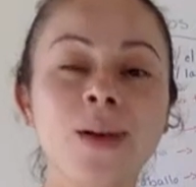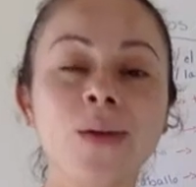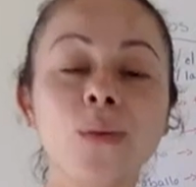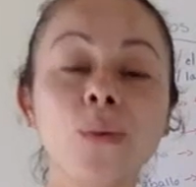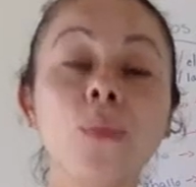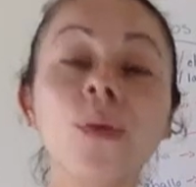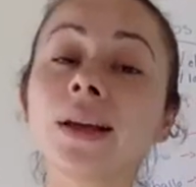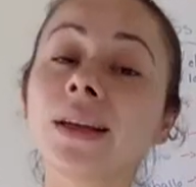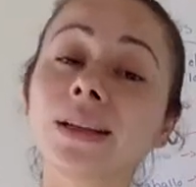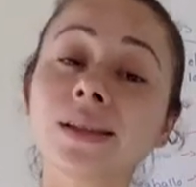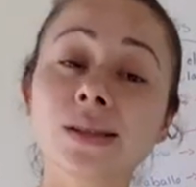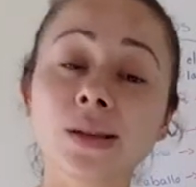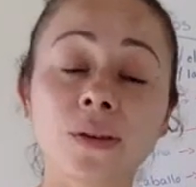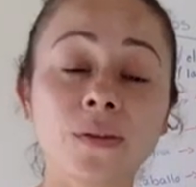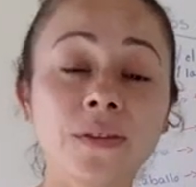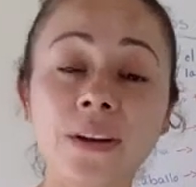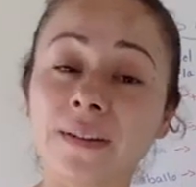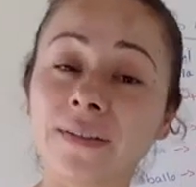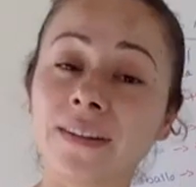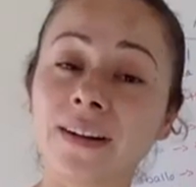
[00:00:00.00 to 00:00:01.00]
What is your
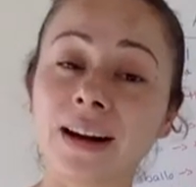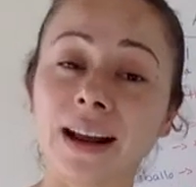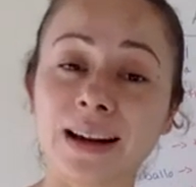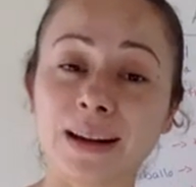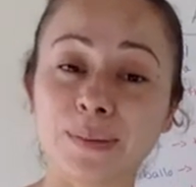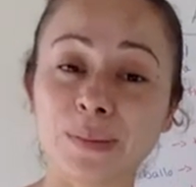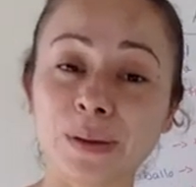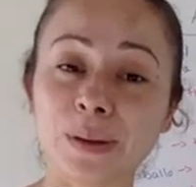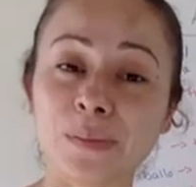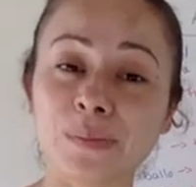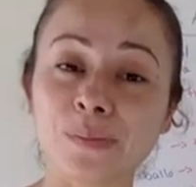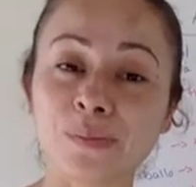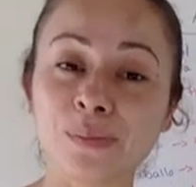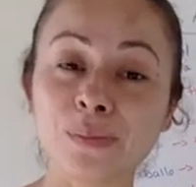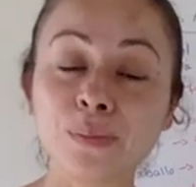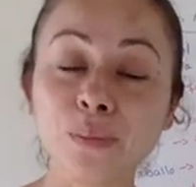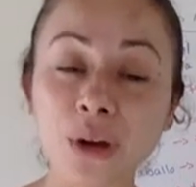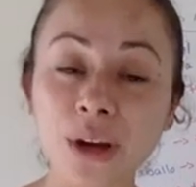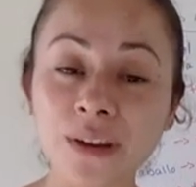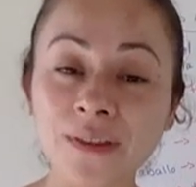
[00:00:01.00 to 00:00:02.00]
favorite animal?
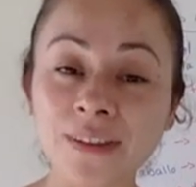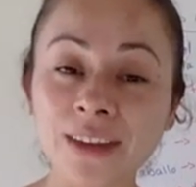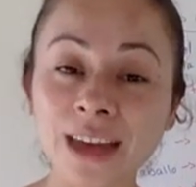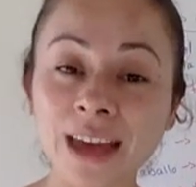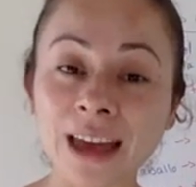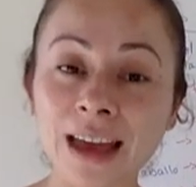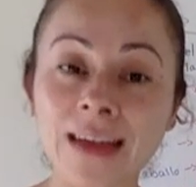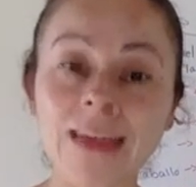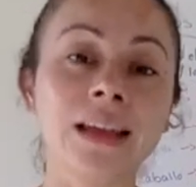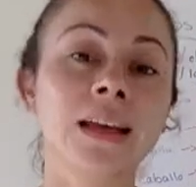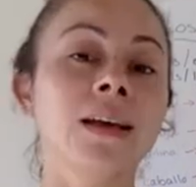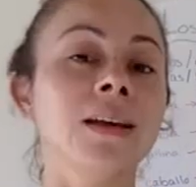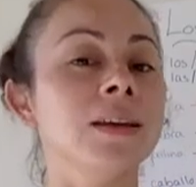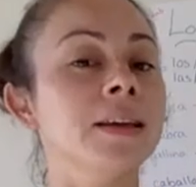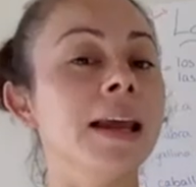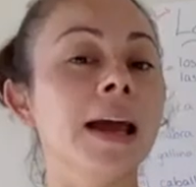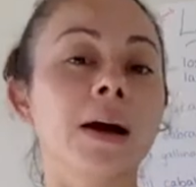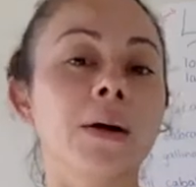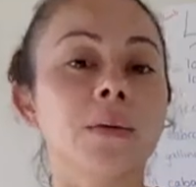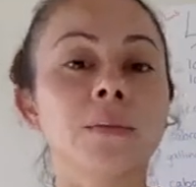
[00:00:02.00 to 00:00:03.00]
Muy bien.
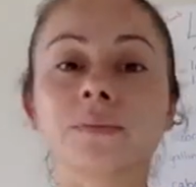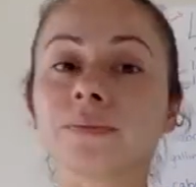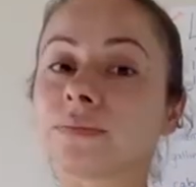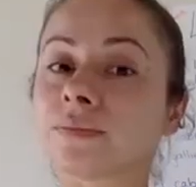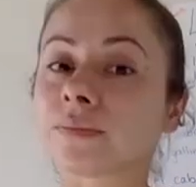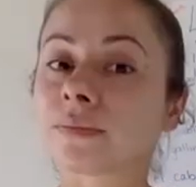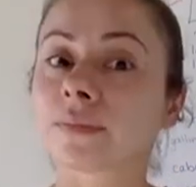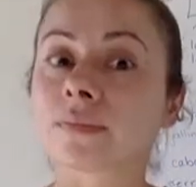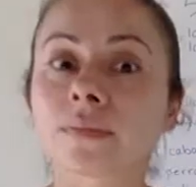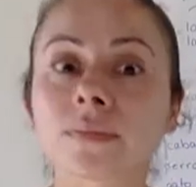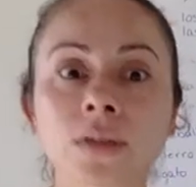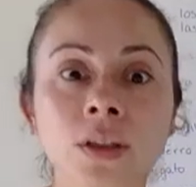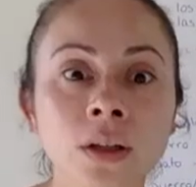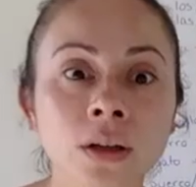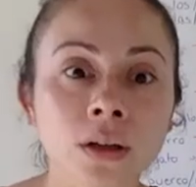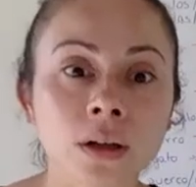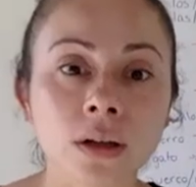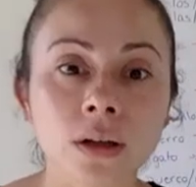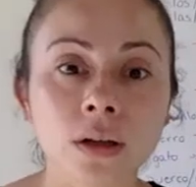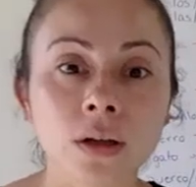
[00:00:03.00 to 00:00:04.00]
Now,
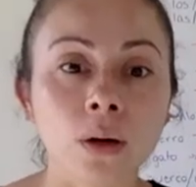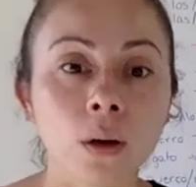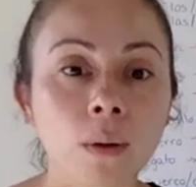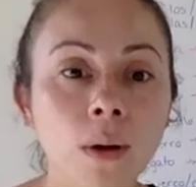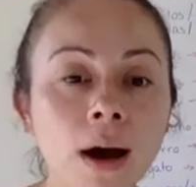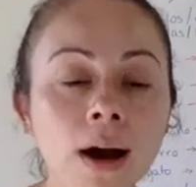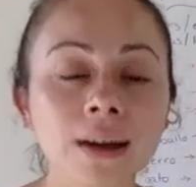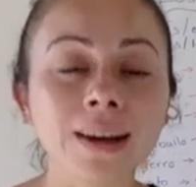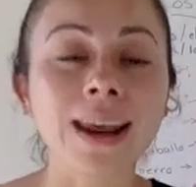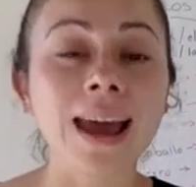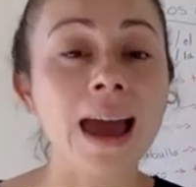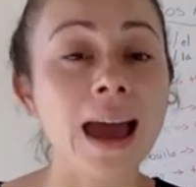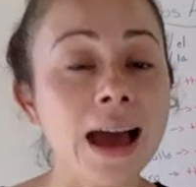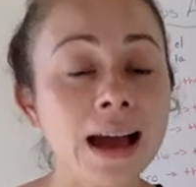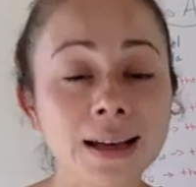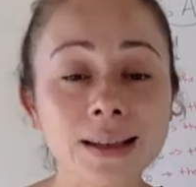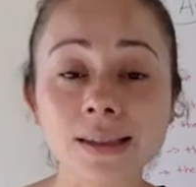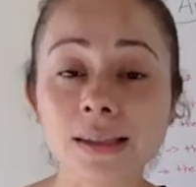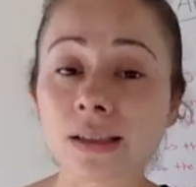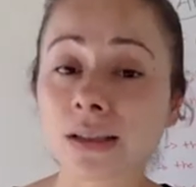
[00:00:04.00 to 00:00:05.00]
go on,
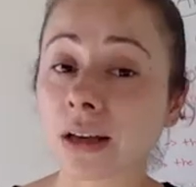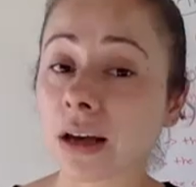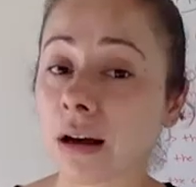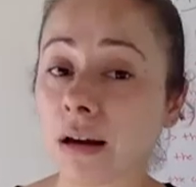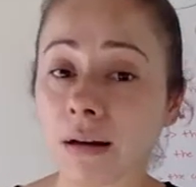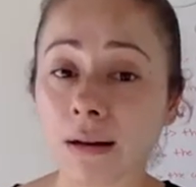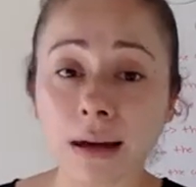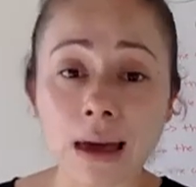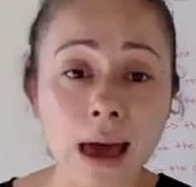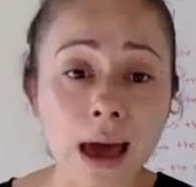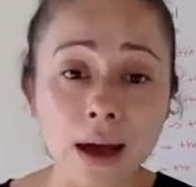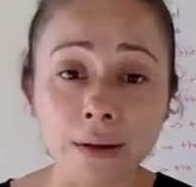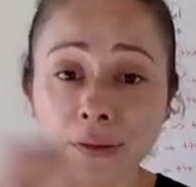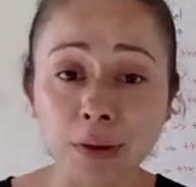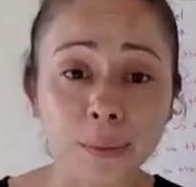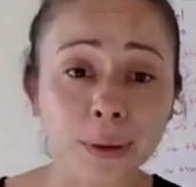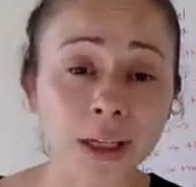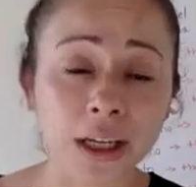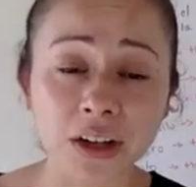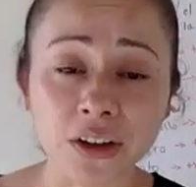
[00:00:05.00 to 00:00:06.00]
ask
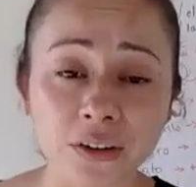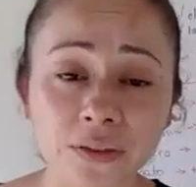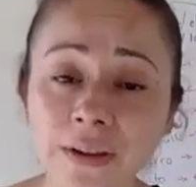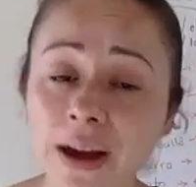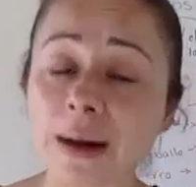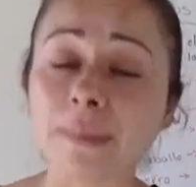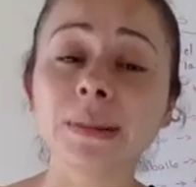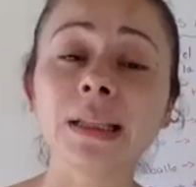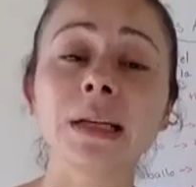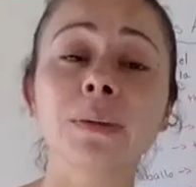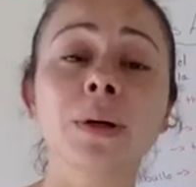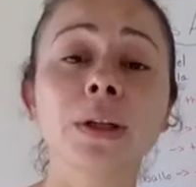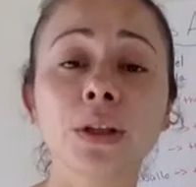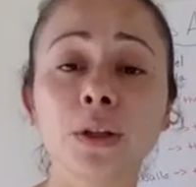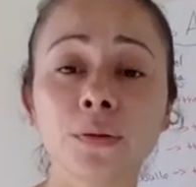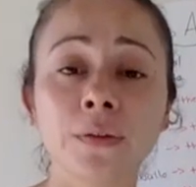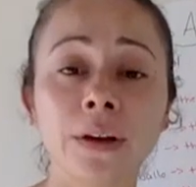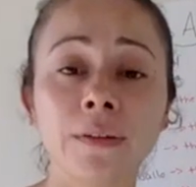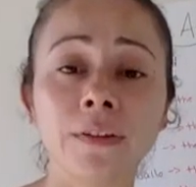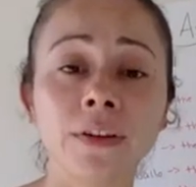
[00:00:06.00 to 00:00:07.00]
everyone in your family what their
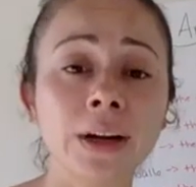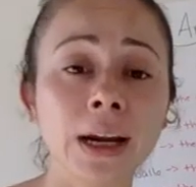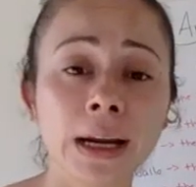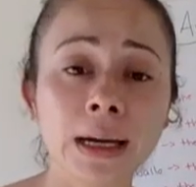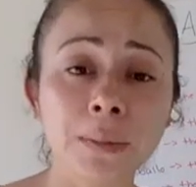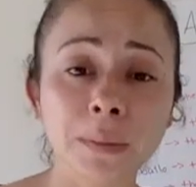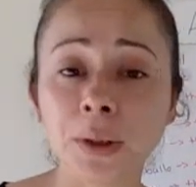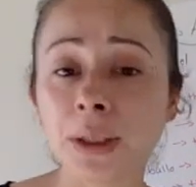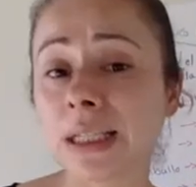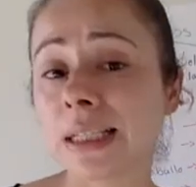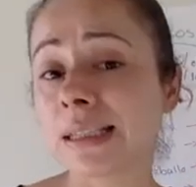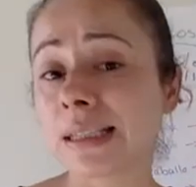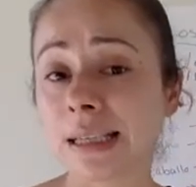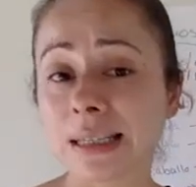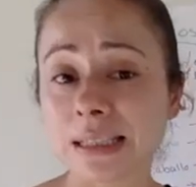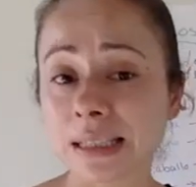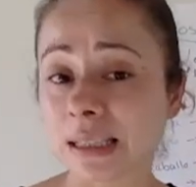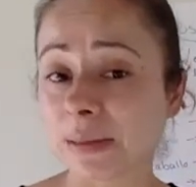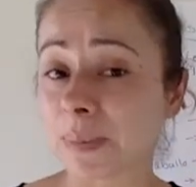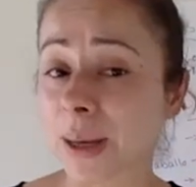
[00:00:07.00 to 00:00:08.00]
favorite animal is
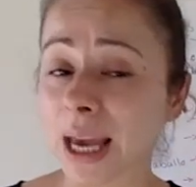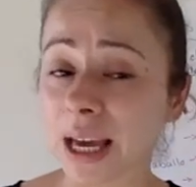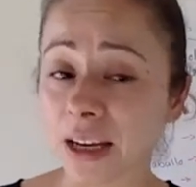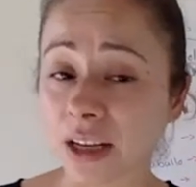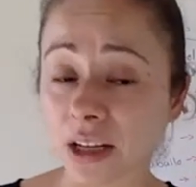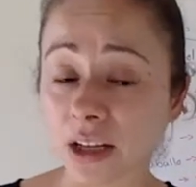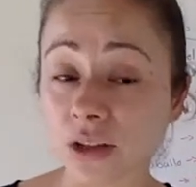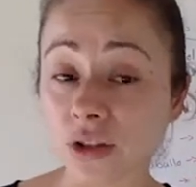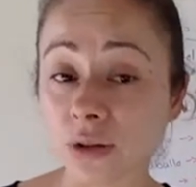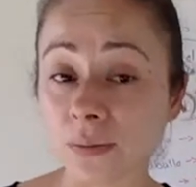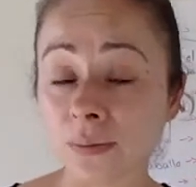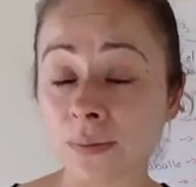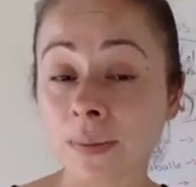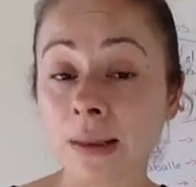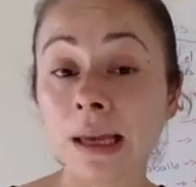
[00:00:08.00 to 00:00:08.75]
in Spanish.